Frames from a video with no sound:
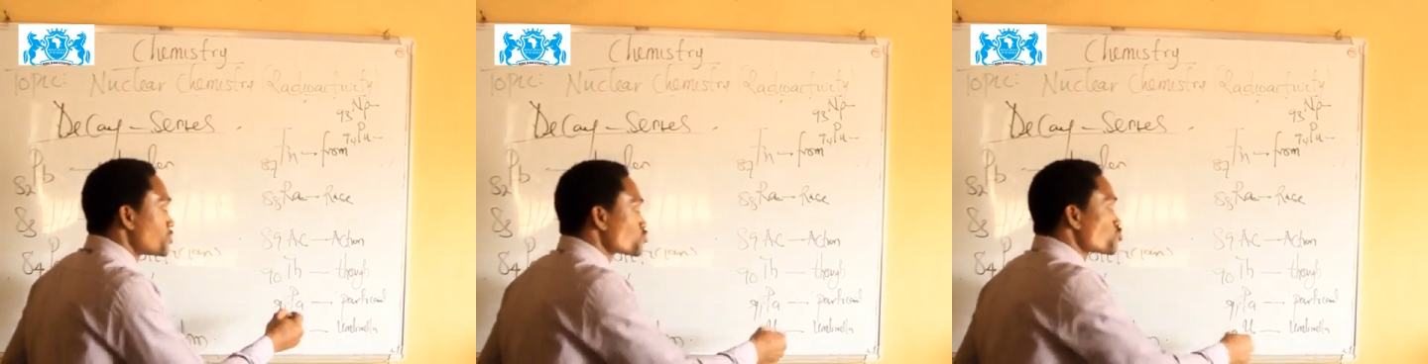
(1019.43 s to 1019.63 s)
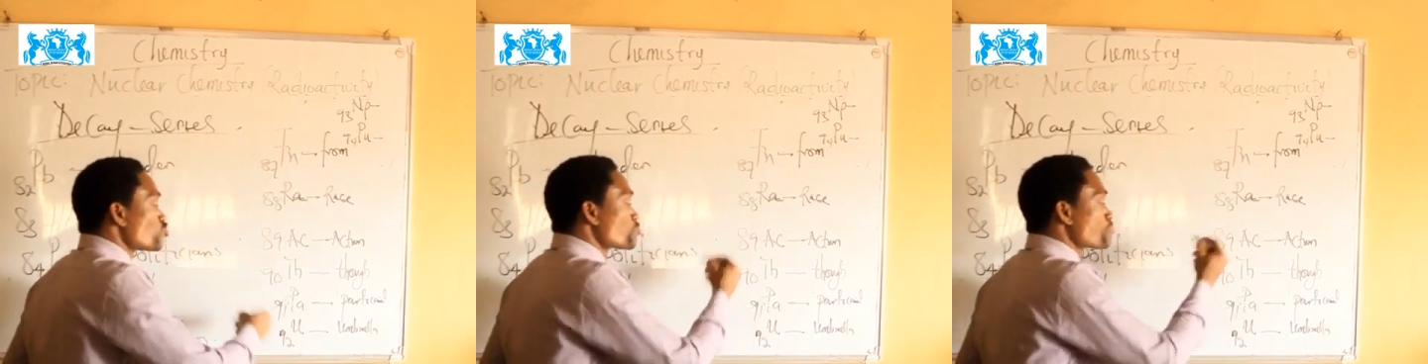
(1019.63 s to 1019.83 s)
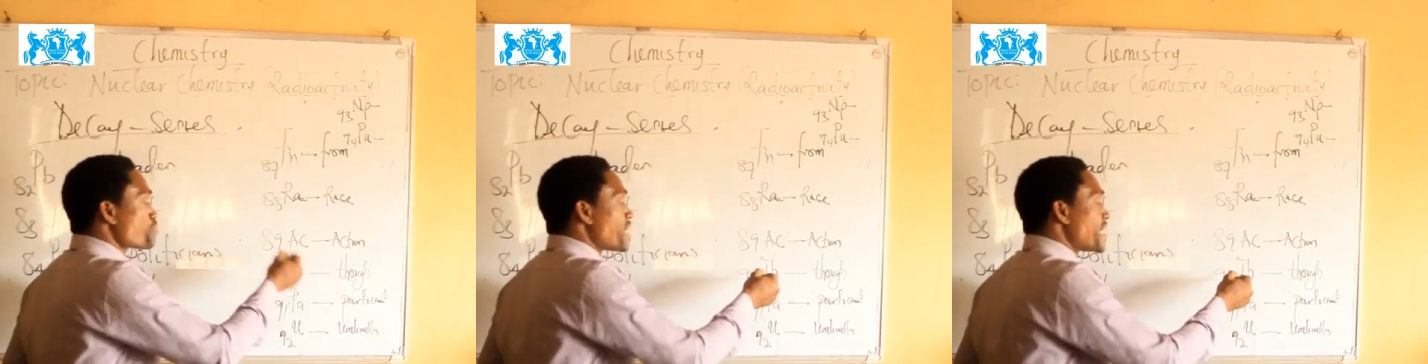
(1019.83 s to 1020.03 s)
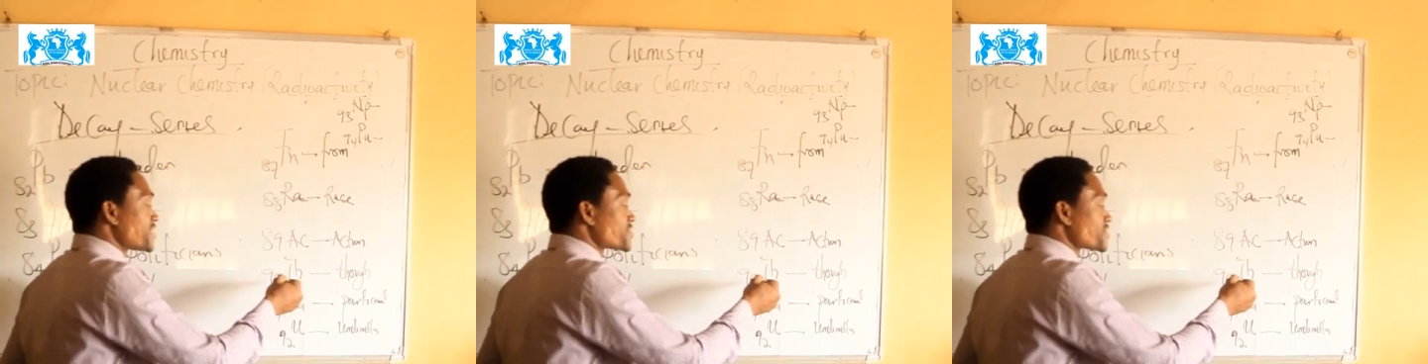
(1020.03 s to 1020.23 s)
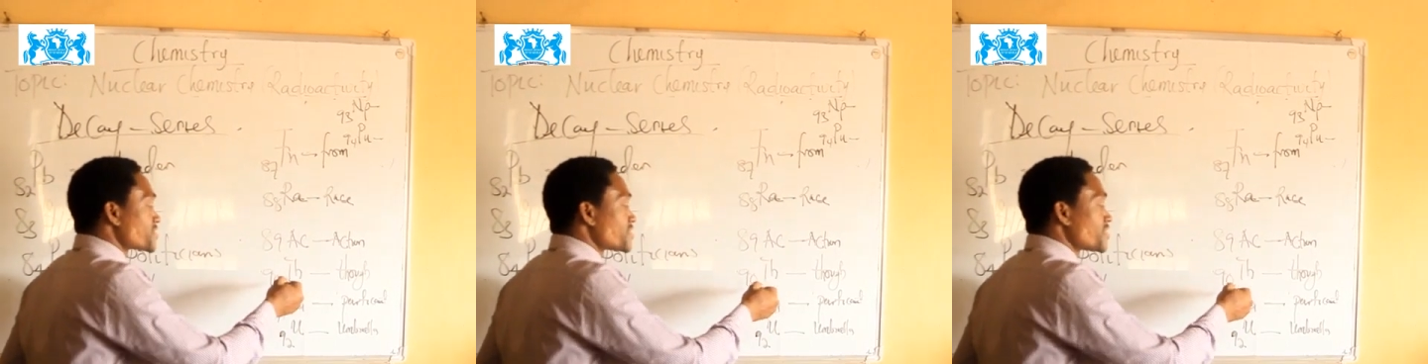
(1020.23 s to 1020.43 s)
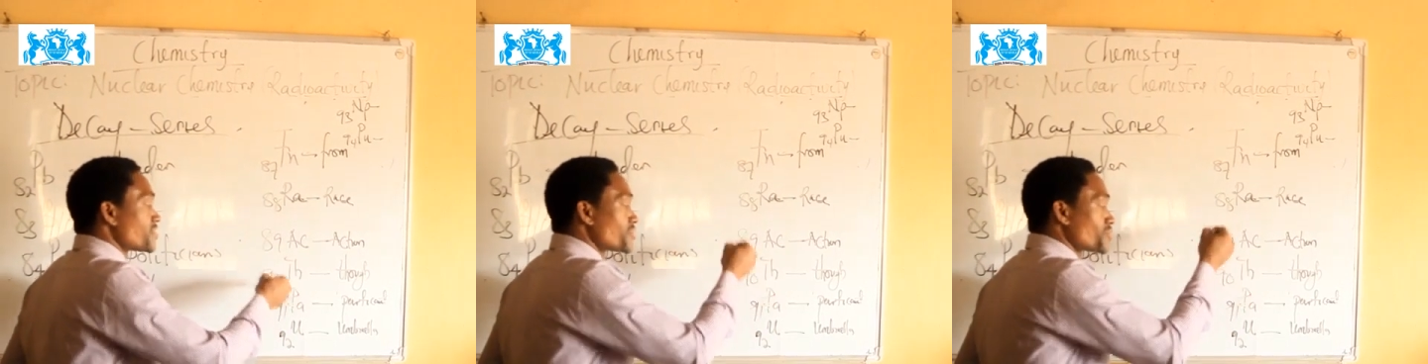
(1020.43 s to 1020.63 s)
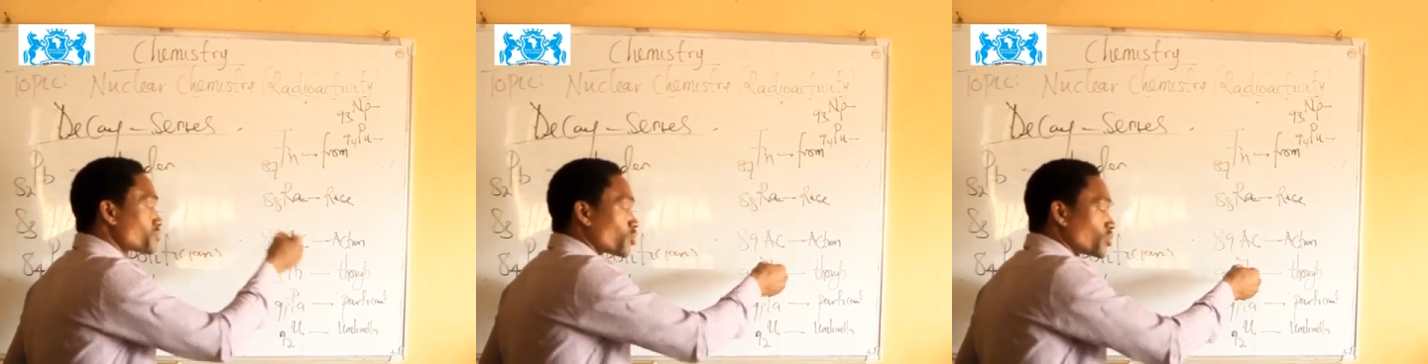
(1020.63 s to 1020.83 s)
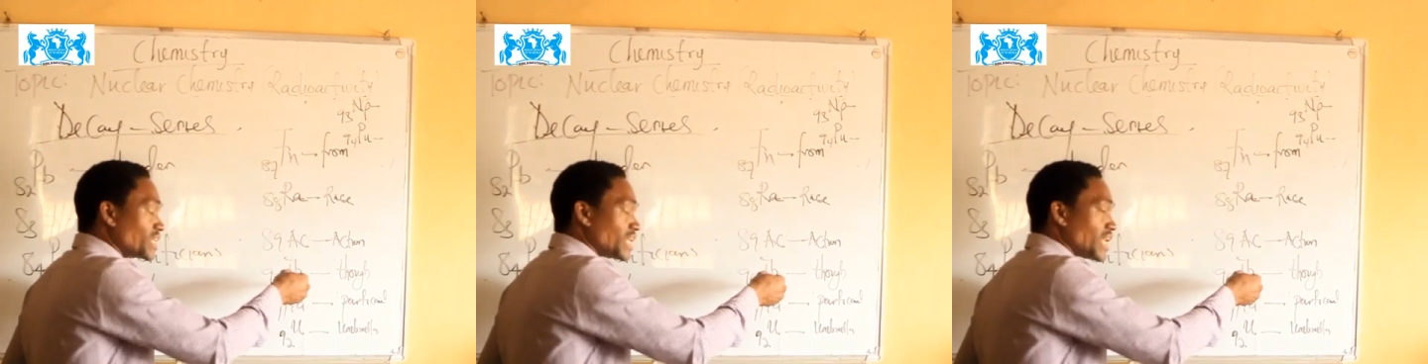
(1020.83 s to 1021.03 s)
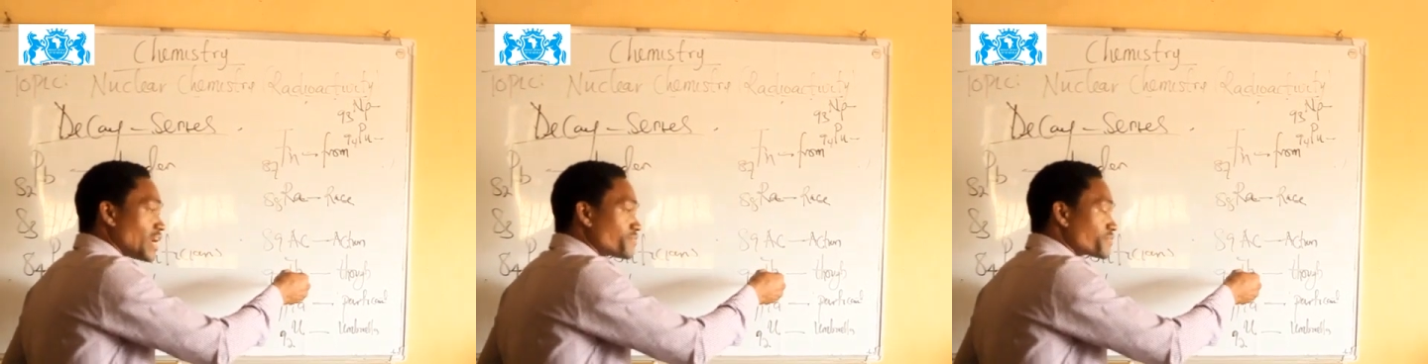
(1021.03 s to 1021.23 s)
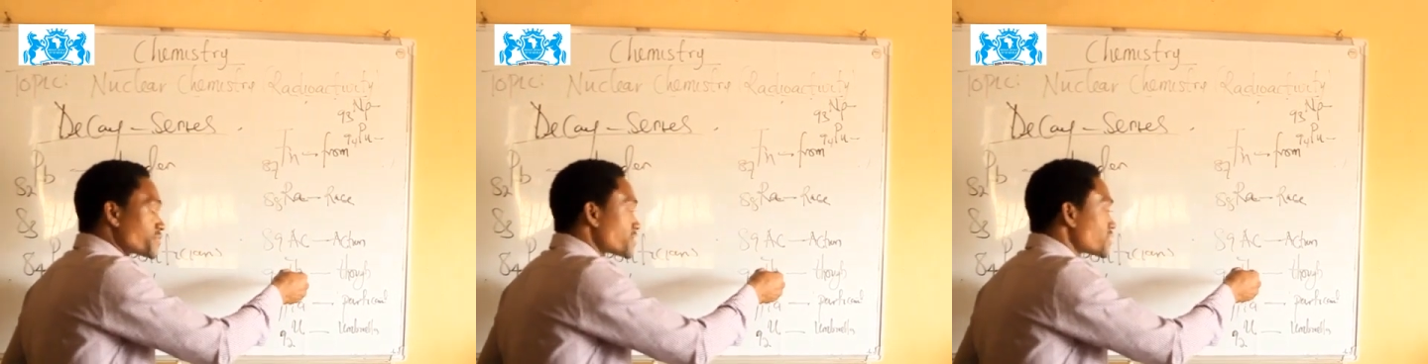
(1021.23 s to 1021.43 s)
2 places to the
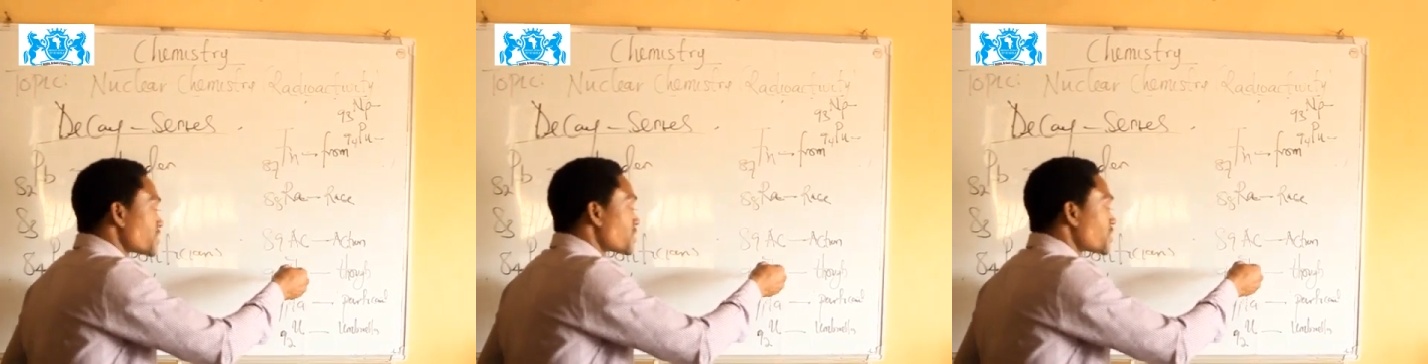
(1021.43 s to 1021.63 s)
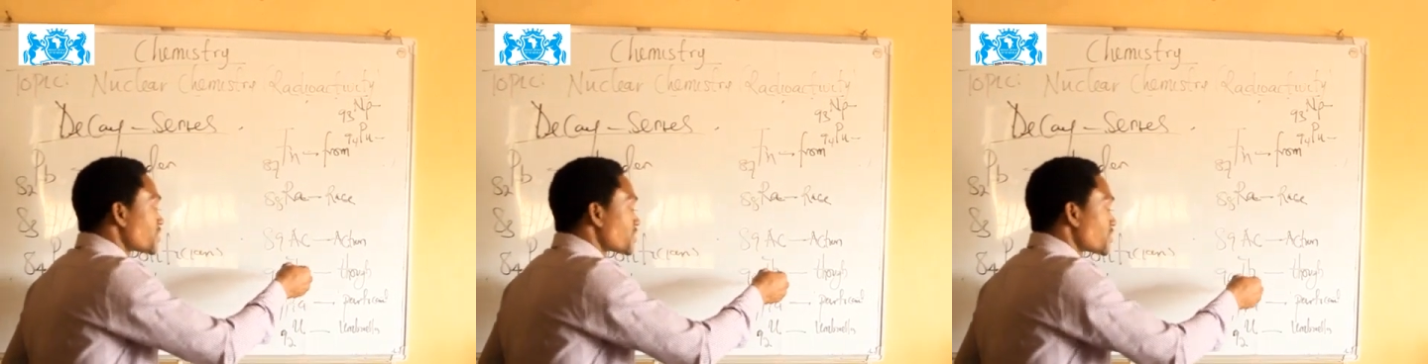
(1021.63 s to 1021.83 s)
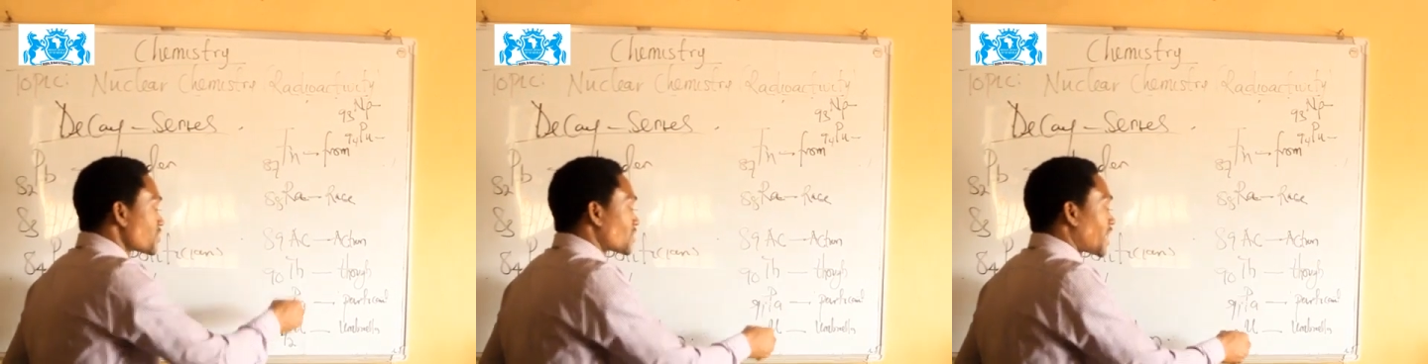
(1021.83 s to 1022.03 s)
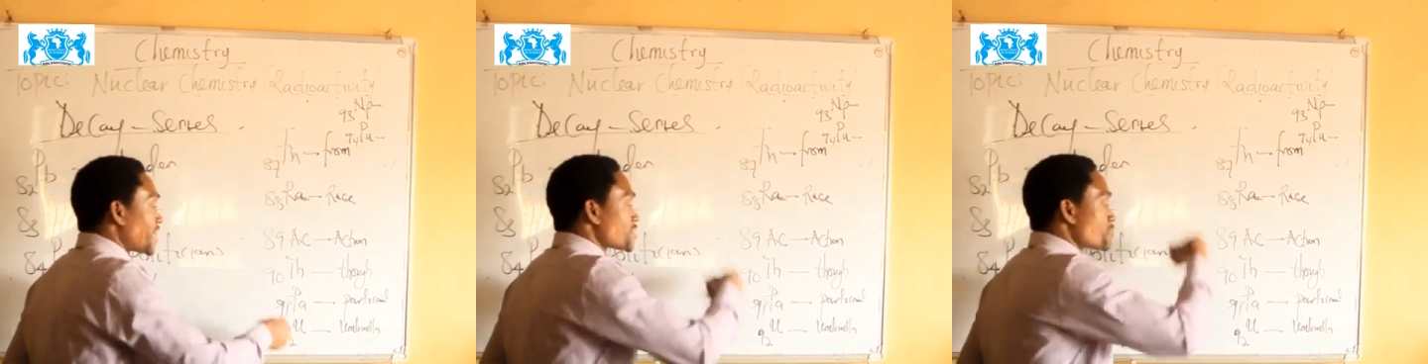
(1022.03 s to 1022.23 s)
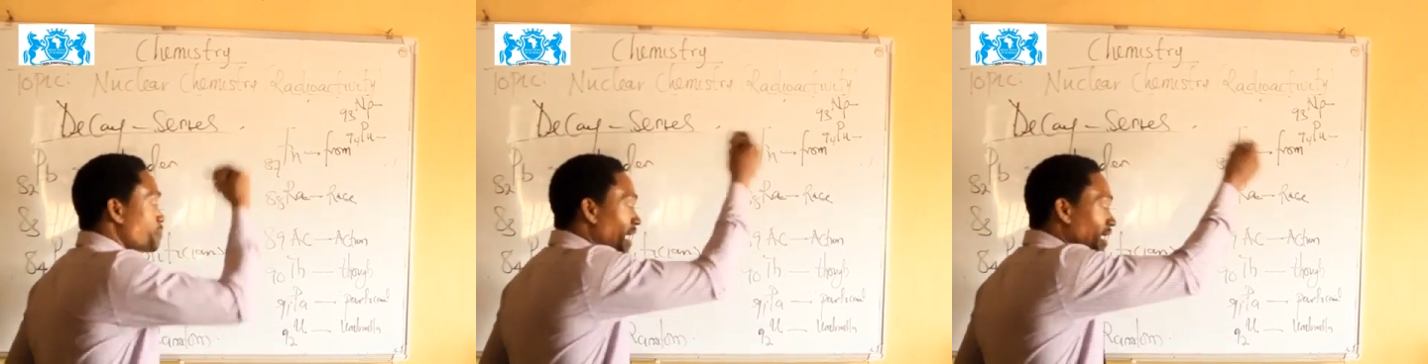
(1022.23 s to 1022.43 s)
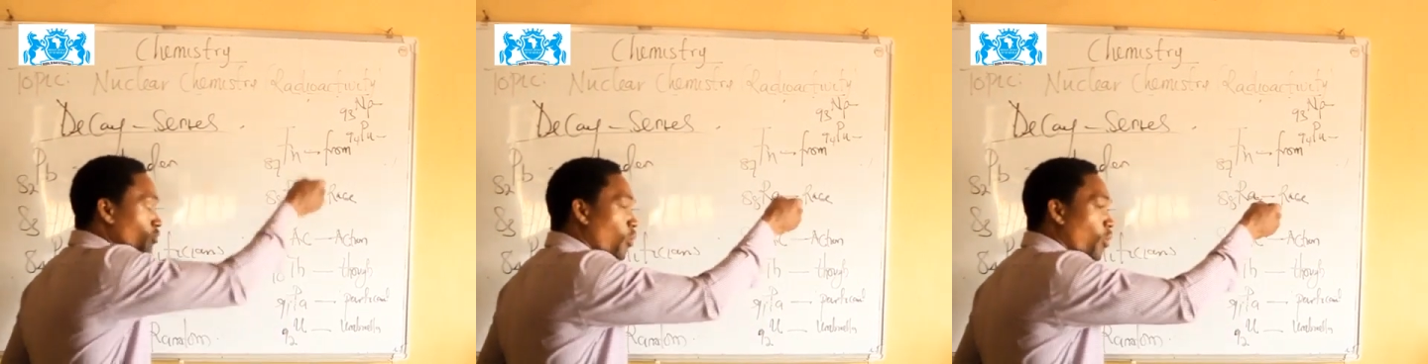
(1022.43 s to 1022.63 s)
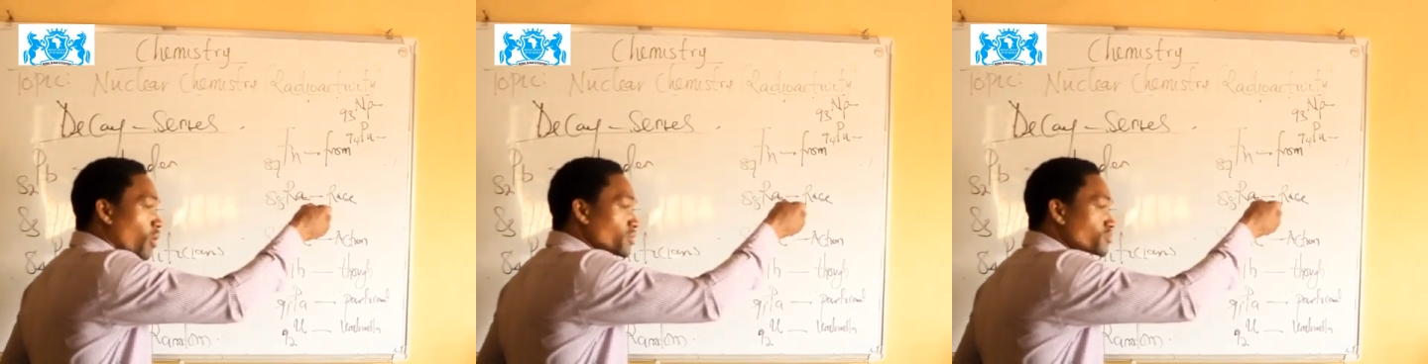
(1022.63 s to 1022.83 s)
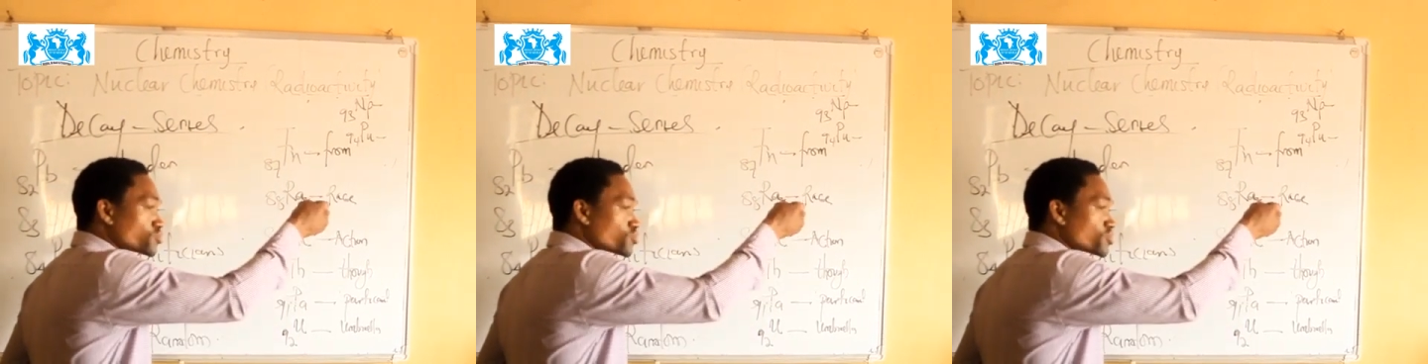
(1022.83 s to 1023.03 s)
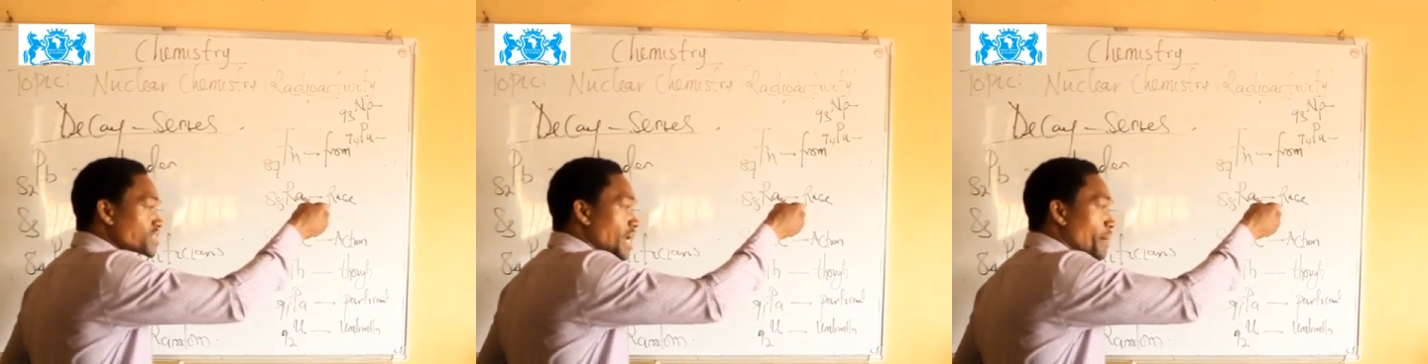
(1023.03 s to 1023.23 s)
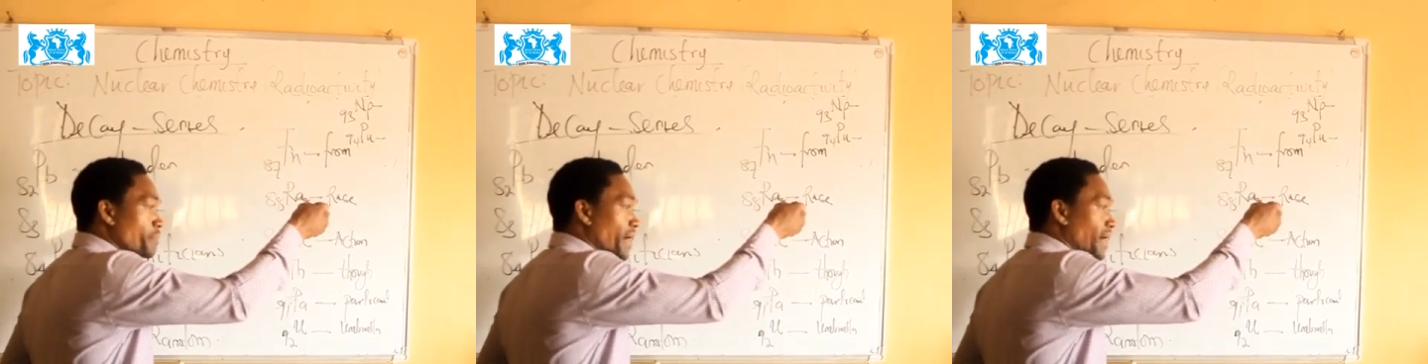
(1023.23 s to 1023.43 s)
left, that's backward, 2 steps